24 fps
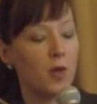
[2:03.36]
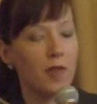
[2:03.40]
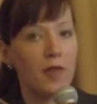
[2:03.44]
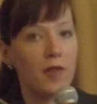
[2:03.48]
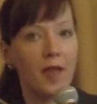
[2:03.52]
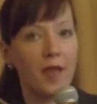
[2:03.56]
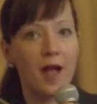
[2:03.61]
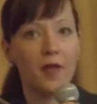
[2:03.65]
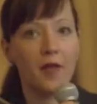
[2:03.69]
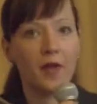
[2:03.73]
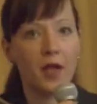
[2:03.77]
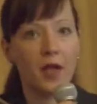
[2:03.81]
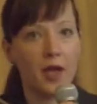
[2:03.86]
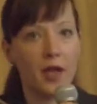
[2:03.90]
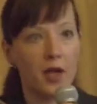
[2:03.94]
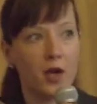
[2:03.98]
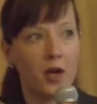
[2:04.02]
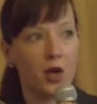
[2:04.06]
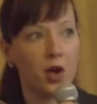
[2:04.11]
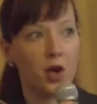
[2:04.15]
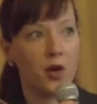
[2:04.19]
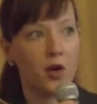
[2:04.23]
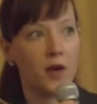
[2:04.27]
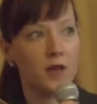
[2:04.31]
with the other
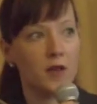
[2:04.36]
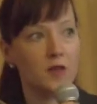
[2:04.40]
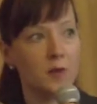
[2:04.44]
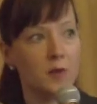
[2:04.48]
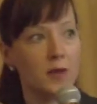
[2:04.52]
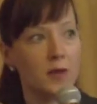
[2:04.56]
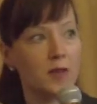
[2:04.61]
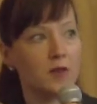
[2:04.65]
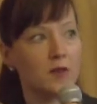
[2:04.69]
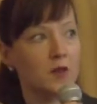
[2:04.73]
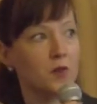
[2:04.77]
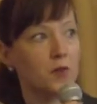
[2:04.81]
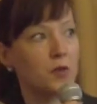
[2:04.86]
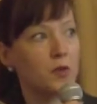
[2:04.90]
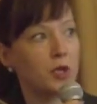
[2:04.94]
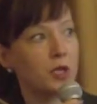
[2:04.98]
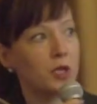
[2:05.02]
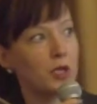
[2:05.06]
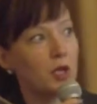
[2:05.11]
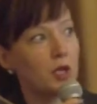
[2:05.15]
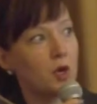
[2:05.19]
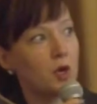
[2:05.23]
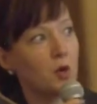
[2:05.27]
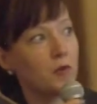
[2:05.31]
categories, because you
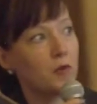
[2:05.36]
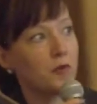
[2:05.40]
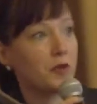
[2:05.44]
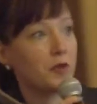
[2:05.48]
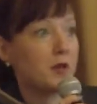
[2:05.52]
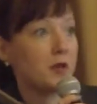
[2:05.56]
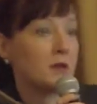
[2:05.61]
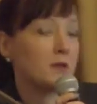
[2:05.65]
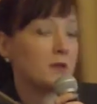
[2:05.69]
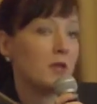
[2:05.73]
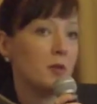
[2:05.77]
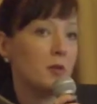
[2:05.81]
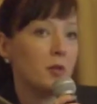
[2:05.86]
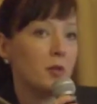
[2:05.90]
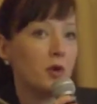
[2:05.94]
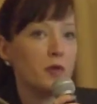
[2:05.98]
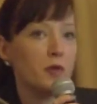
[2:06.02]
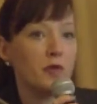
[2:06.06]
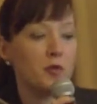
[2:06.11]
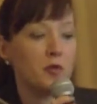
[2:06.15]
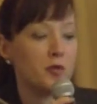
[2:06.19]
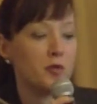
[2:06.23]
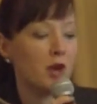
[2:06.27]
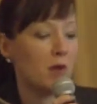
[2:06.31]
wouldn't know, for example,
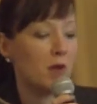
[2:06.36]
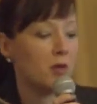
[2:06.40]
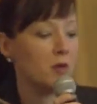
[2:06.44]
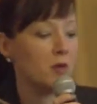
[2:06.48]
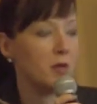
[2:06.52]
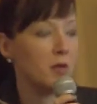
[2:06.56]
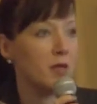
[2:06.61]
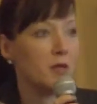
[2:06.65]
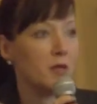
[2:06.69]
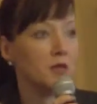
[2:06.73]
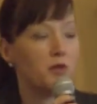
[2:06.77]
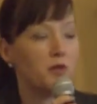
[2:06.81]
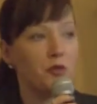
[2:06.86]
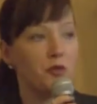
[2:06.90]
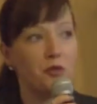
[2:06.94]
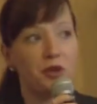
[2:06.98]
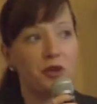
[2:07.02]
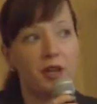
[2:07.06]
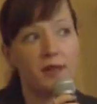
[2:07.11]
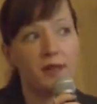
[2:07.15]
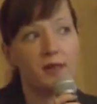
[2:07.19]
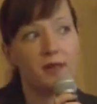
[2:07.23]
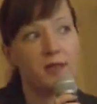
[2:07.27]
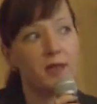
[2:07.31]
if a problem is with
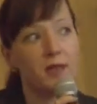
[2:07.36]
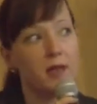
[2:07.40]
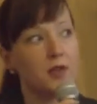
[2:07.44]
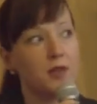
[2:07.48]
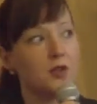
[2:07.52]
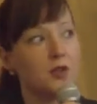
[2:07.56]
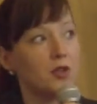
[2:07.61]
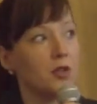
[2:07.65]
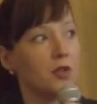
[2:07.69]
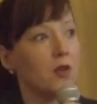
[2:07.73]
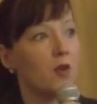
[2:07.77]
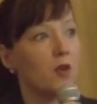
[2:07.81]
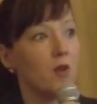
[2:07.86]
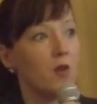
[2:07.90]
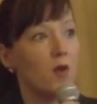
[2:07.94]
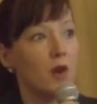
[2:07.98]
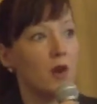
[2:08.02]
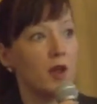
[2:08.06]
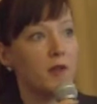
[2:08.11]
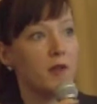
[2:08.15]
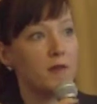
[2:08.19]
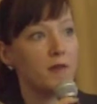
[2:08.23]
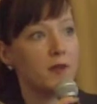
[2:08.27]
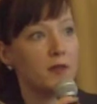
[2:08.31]
pronunciation
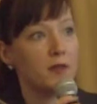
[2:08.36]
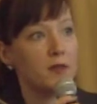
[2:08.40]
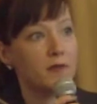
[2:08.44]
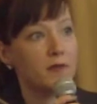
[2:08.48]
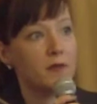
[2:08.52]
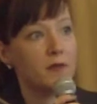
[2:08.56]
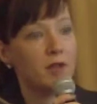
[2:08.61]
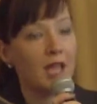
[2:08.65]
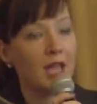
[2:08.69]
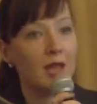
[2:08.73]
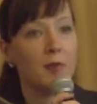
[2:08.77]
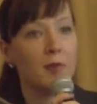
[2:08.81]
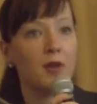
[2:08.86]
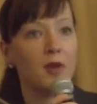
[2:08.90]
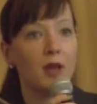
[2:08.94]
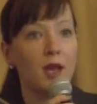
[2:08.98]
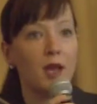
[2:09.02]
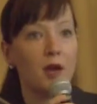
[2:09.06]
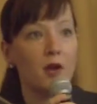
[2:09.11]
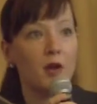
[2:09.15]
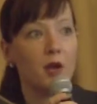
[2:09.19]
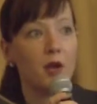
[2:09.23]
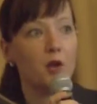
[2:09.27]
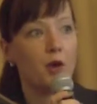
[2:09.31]
or if it is a
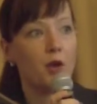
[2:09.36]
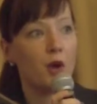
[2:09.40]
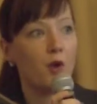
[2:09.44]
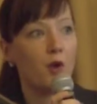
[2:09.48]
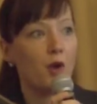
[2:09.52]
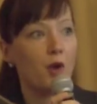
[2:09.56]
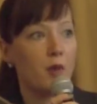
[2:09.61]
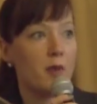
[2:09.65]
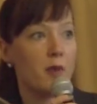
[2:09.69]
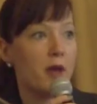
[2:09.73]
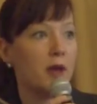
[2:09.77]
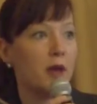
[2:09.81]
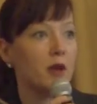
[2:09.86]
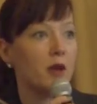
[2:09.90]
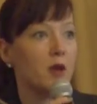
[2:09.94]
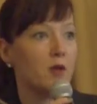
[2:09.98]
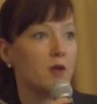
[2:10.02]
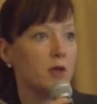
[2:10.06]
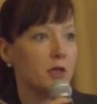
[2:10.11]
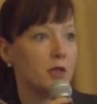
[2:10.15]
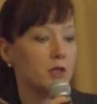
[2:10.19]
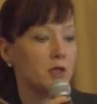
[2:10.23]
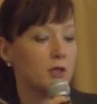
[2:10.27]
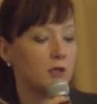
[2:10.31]
vocabulary or a
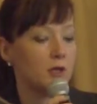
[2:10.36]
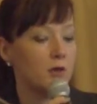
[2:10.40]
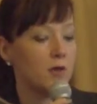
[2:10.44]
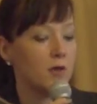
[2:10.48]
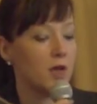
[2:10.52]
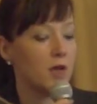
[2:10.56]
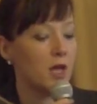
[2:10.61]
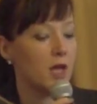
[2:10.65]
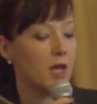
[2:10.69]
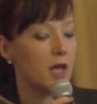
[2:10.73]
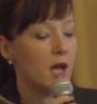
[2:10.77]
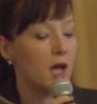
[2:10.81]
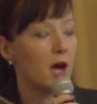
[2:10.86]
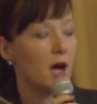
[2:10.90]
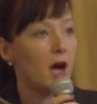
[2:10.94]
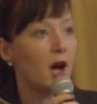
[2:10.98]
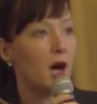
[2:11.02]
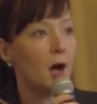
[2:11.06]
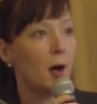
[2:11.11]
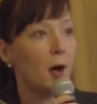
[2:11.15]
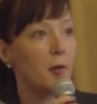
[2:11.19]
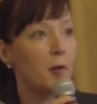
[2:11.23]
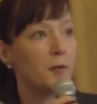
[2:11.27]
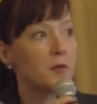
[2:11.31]
grammatical issue.
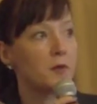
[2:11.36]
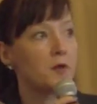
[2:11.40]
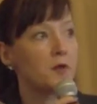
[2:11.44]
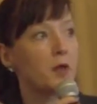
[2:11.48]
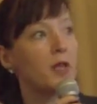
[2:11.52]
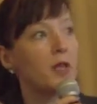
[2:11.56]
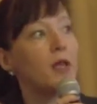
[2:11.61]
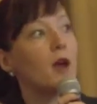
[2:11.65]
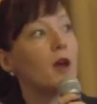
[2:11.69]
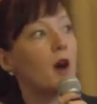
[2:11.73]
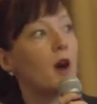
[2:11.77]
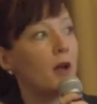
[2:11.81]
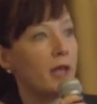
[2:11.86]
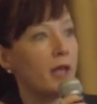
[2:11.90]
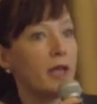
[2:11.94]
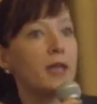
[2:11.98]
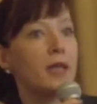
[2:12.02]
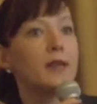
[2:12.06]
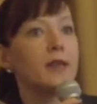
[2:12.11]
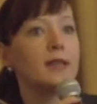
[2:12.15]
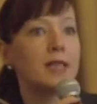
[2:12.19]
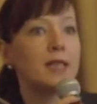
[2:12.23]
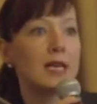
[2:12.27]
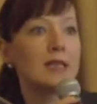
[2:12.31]
So
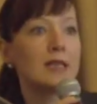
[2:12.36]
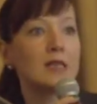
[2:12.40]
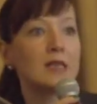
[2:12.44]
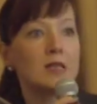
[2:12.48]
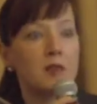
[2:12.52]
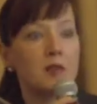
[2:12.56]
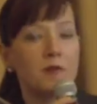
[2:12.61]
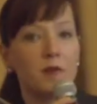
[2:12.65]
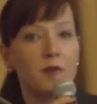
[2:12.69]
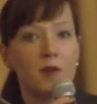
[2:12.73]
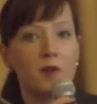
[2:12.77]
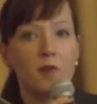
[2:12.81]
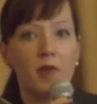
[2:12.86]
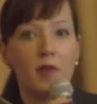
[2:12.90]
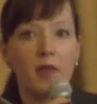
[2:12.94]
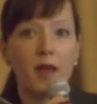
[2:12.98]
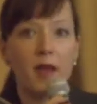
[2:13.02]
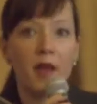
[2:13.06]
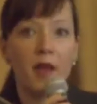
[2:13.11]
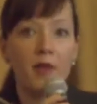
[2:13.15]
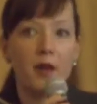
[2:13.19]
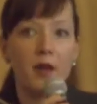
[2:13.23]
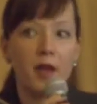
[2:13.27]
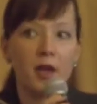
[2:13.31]
it does interfere with the
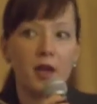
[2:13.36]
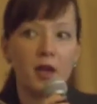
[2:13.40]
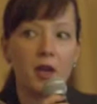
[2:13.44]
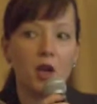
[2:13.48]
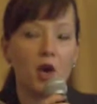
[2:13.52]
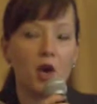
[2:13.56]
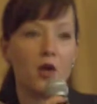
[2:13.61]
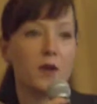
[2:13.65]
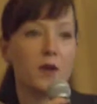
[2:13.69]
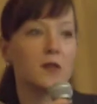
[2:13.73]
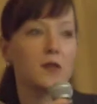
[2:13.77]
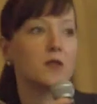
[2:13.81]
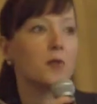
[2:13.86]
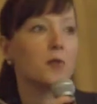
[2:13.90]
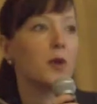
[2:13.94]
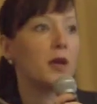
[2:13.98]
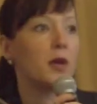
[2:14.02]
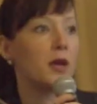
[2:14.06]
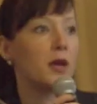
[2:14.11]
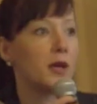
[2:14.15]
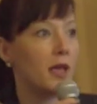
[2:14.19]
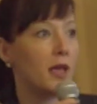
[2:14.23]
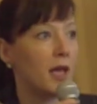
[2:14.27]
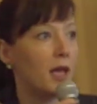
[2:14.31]
other categories,
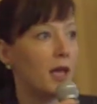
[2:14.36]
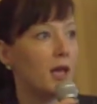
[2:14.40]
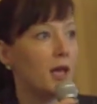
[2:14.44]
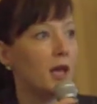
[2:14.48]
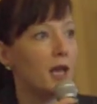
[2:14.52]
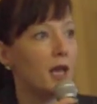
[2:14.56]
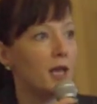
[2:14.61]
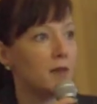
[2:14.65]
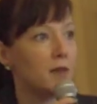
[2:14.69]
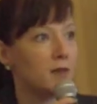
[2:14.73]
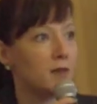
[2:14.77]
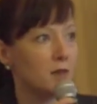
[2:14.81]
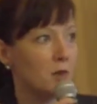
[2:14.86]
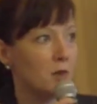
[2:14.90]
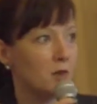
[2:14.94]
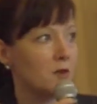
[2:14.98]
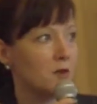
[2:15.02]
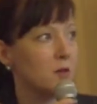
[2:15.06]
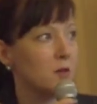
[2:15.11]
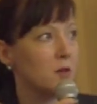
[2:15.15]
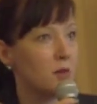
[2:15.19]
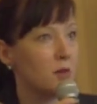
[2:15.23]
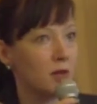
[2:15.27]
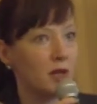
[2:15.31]
but again, it's the
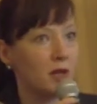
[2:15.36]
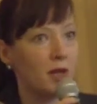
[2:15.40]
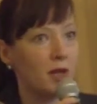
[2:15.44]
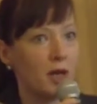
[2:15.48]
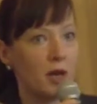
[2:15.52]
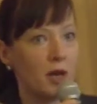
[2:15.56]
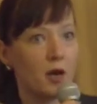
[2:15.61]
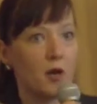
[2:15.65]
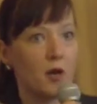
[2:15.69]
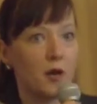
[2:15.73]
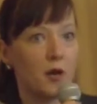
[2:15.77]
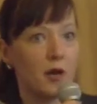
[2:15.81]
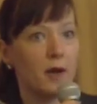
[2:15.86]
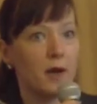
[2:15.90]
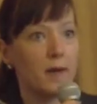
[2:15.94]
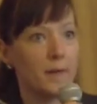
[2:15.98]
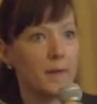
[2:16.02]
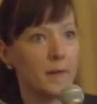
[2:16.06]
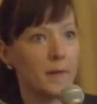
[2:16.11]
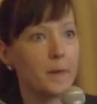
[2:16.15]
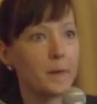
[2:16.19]
most important category.